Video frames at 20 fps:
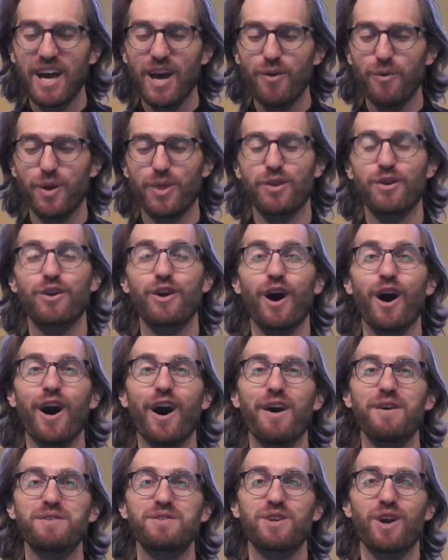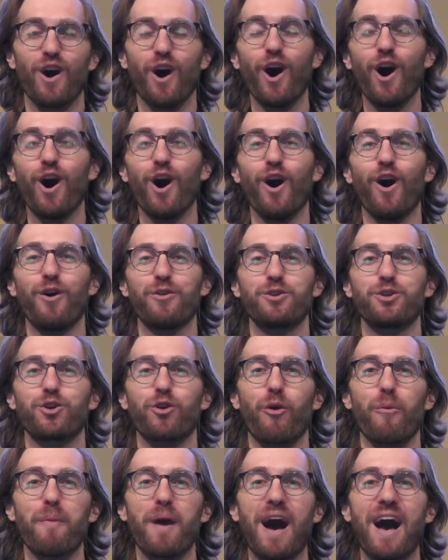with God's call to
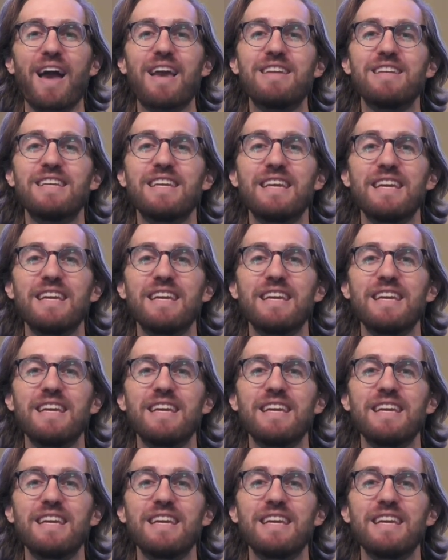remind